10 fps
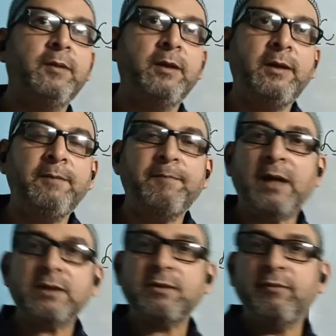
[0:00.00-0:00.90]
in
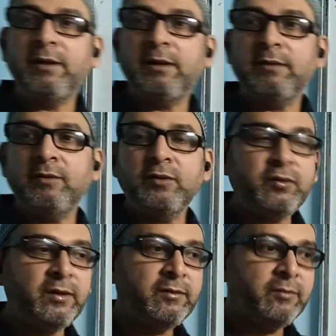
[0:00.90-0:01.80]
past we
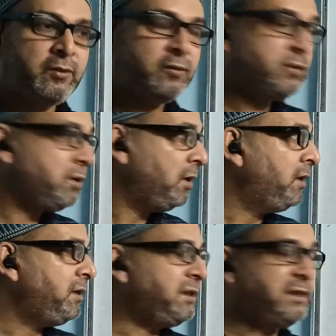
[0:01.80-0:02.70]
used to use
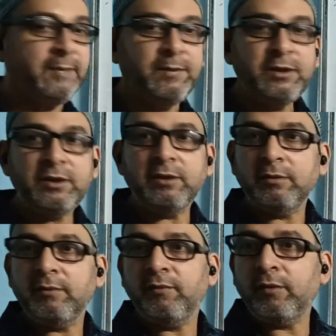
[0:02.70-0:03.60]
steam
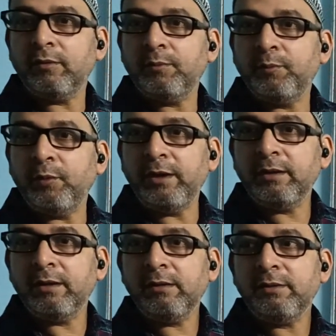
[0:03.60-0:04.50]
engine for pulling
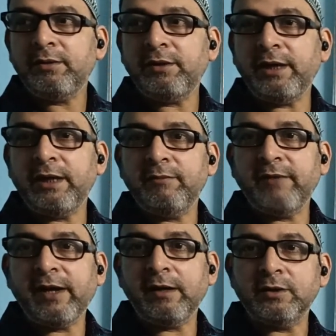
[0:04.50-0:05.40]
the
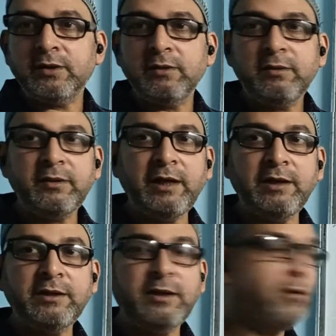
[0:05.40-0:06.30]

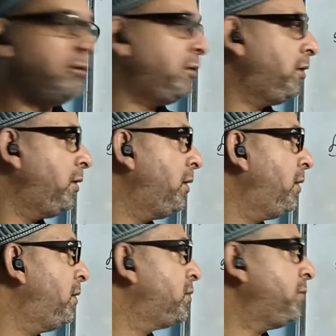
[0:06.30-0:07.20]
trains around.
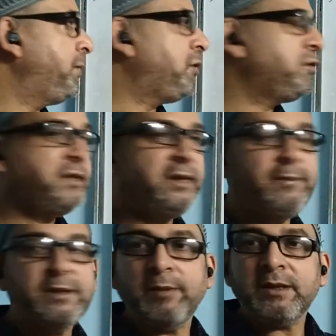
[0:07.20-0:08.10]
So because
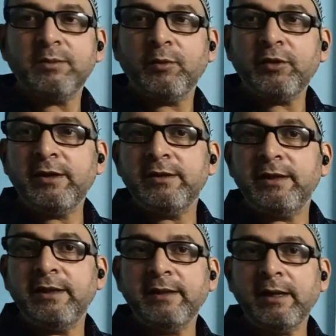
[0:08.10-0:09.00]
steam is much more
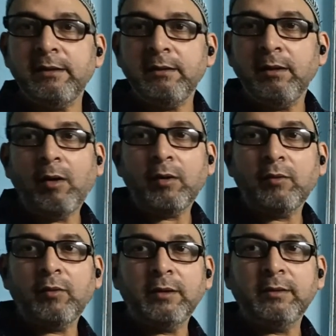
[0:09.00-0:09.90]
energetic than hot
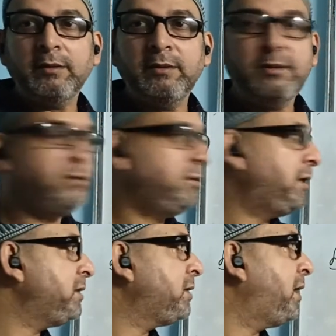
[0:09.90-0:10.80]
water. So So that
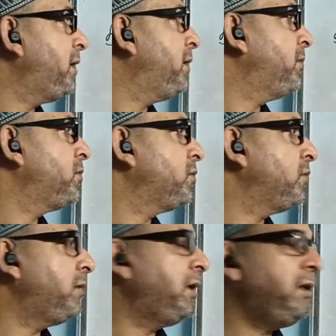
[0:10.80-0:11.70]
is the idea here.
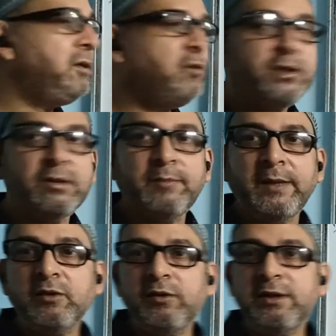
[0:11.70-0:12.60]
So any question
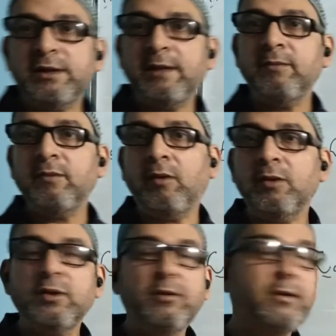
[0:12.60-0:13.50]
based on steam
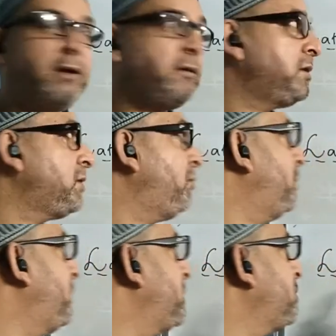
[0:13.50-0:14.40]
also are
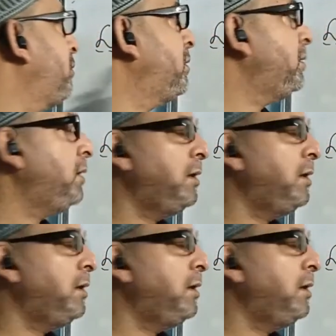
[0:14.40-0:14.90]
answerable based on the